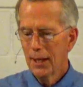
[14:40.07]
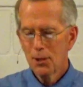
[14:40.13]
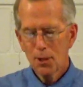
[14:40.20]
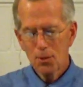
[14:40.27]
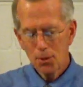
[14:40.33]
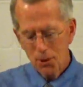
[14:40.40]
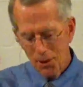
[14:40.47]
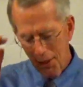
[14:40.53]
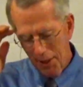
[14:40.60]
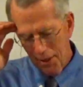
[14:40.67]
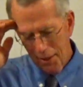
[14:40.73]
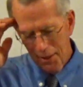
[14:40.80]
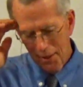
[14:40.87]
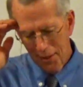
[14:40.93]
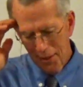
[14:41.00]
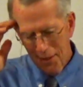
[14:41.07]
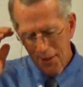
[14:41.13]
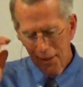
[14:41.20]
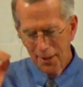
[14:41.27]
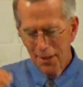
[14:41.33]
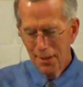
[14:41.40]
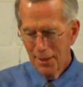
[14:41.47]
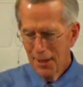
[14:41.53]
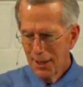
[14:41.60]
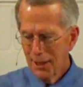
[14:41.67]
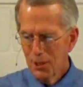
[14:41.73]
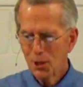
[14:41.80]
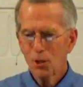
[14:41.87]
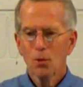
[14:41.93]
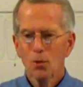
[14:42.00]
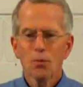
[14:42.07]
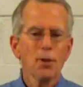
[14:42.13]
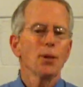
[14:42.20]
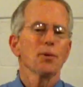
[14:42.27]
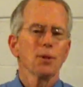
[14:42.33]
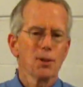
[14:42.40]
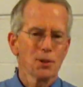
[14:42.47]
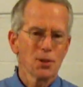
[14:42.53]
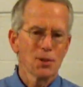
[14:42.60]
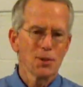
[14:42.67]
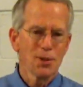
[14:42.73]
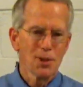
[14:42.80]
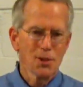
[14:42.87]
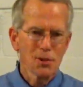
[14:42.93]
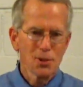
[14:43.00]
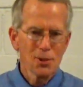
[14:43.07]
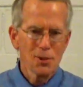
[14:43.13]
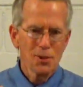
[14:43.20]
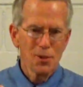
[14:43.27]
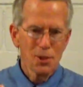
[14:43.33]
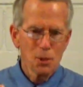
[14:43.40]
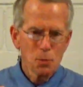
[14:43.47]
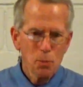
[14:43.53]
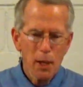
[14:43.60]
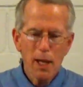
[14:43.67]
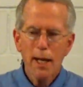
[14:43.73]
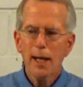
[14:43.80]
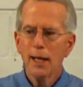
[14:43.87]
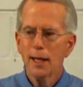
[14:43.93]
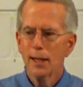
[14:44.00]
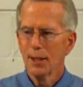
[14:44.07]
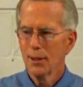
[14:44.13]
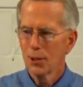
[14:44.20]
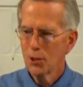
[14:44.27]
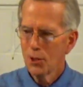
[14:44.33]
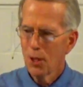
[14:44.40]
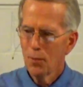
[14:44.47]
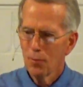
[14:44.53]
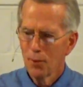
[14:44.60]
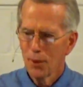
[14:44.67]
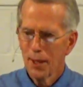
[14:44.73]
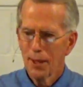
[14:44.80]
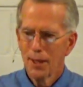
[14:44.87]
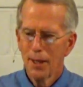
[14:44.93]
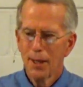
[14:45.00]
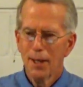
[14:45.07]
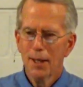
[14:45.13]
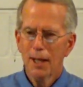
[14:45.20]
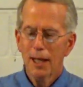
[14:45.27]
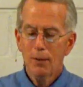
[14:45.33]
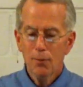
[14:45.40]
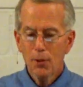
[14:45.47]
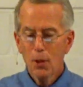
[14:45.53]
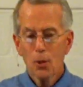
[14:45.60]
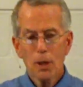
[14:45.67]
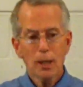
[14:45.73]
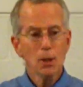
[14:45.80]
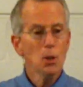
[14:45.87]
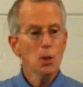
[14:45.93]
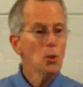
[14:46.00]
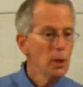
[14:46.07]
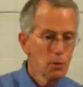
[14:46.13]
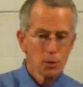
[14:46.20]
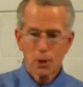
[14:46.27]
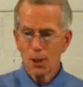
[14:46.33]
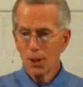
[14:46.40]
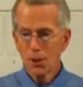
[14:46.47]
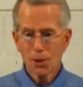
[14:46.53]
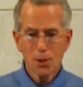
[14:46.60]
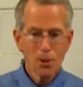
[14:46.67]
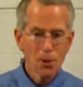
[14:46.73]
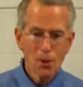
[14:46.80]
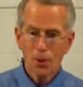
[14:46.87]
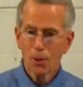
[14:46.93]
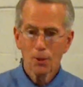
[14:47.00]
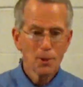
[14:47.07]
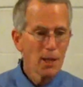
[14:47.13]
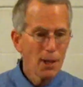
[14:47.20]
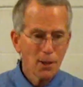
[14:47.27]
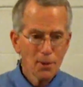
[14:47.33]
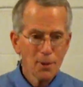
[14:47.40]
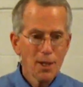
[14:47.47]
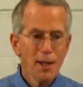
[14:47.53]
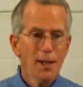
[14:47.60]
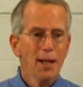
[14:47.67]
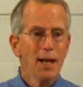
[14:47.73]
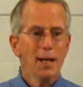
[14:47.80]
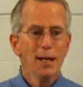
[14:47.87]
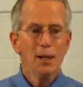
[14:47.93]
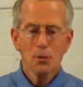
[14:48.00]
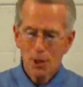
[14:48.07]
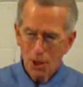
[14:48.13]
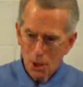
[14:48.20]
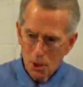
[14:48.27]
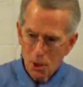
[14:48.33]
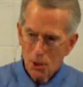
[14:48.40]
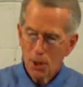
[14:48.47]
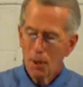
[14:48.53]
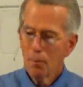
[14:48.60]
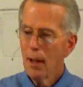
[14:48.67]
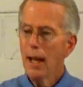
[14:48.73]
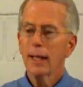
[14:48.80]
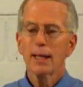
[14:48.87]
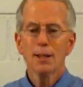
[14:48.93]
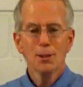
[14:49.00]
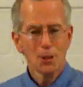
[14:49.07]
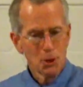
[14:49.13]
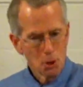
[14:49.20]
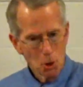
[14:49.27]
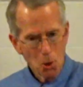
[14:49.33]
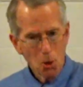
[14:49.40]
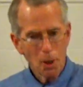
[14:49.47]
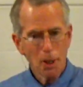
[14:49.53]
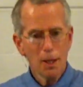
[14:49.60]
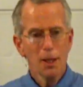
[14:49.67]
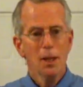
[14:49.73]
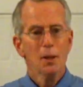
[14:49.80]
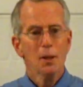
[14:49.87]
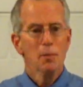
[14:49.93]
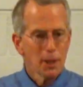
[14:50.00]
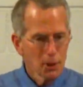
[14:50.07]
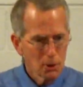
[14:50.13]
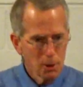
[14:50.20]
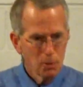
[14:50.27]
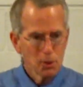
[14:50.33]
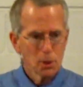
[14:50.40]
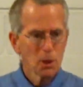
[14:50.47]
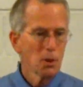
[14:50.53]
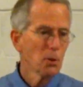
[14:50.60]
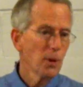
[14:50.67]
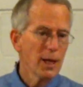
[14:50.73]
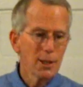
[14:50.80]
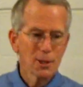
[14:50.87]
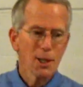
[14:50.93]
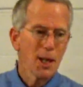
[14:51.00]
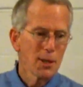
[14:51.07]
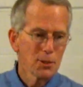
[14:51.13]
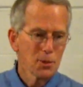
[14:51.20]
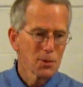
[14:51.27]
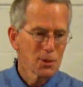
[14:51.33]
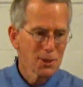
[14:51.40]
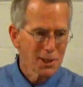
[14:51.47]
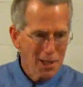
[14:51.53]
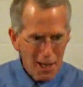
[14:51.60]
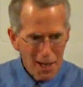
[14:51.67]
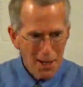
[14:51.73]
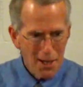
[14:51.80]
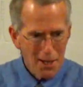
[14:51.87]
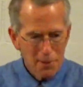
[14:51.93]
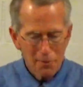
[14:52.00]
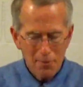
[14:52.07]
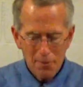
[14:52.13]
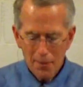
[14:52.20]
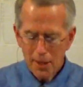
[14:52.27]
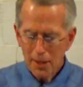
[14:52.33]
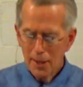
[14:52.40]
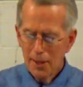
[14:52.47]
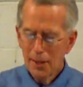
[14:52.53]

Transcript: And it's interesting that he still felt this, this, this pain and this suffering, even though he knew he was going to turn it all around and he was going to turn it back into joy because he was going to raise Lazarus again.